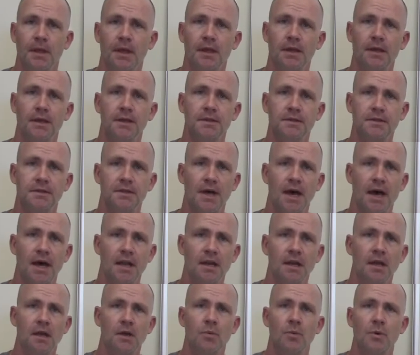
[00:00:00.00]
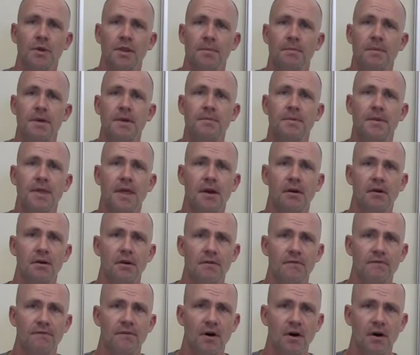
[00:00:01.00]
is that when the people that are
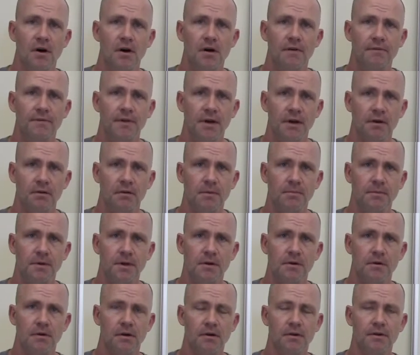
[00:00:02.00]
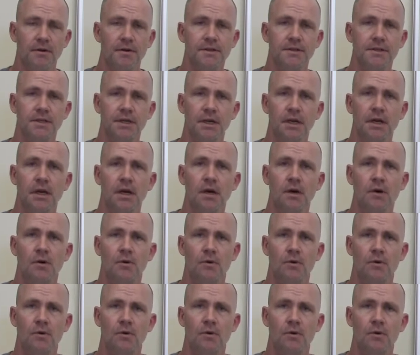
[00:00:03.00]
involved in a cryptocurrency